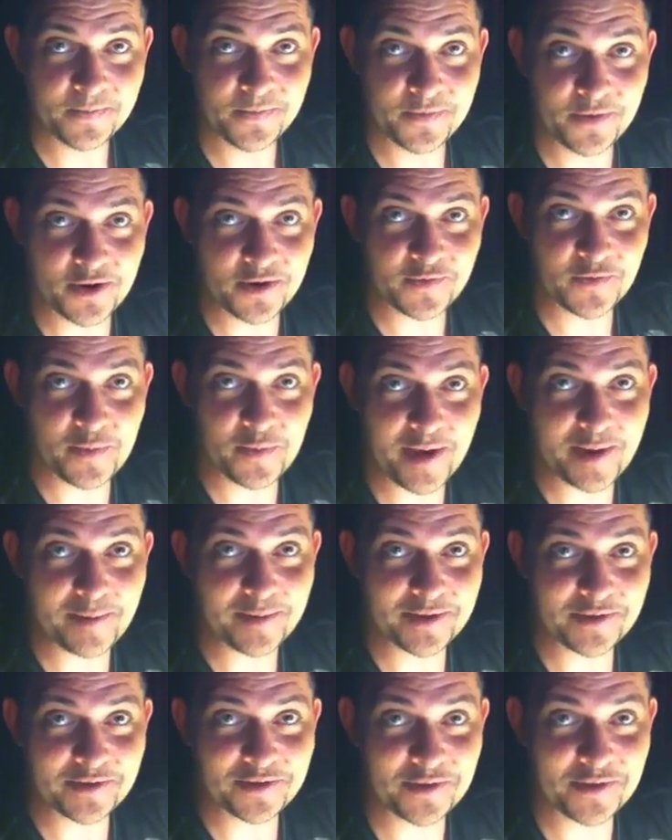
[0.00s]
Sorry for
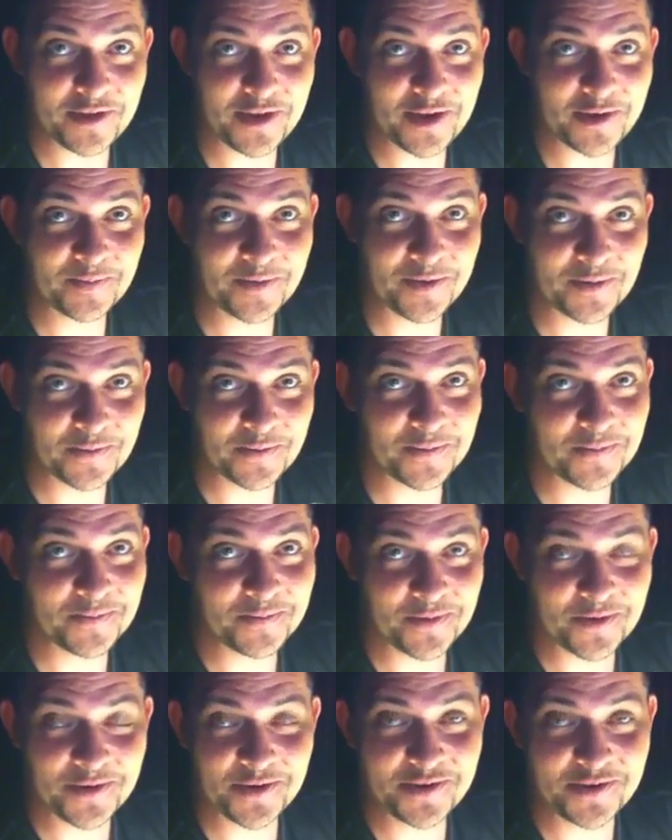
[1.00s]
babbling so long.
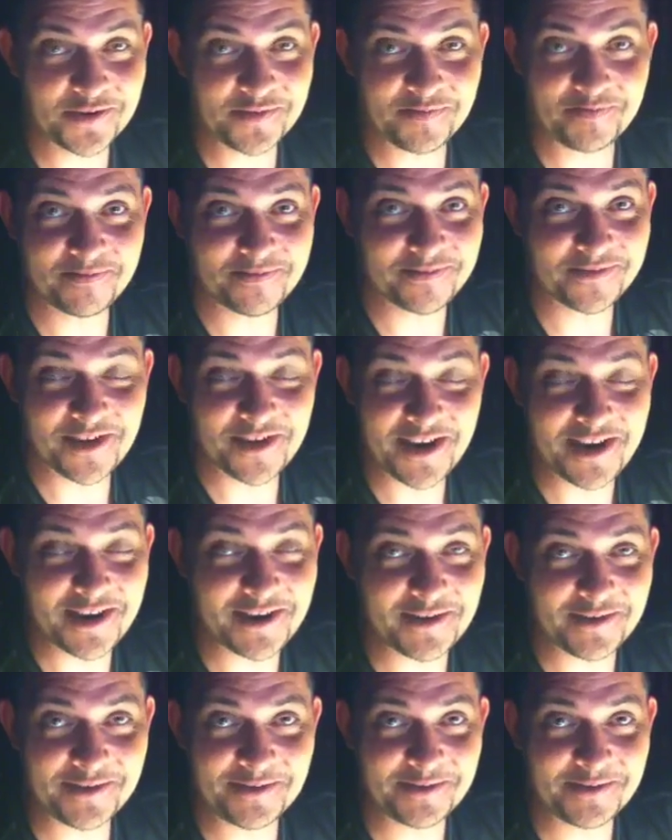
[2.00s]
We're just
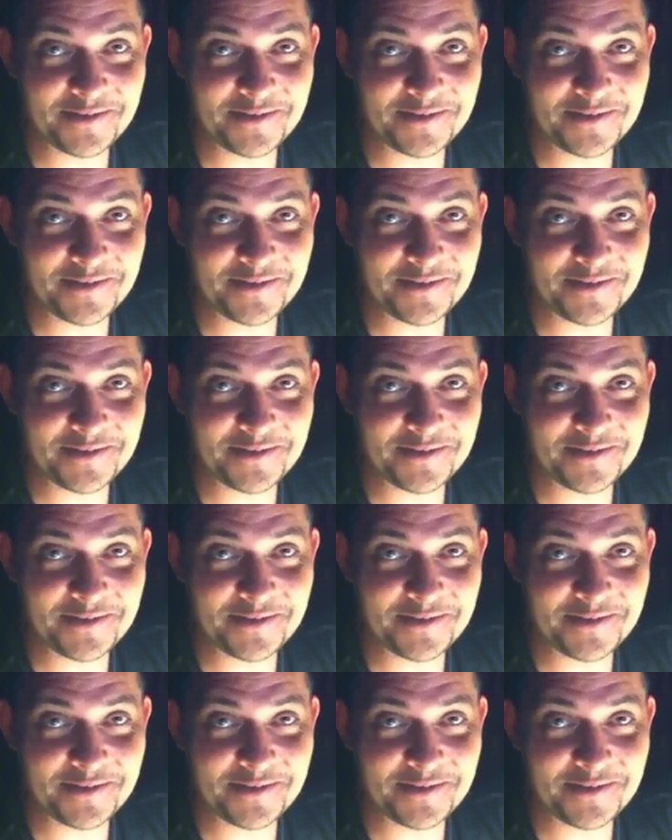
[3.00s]
tired.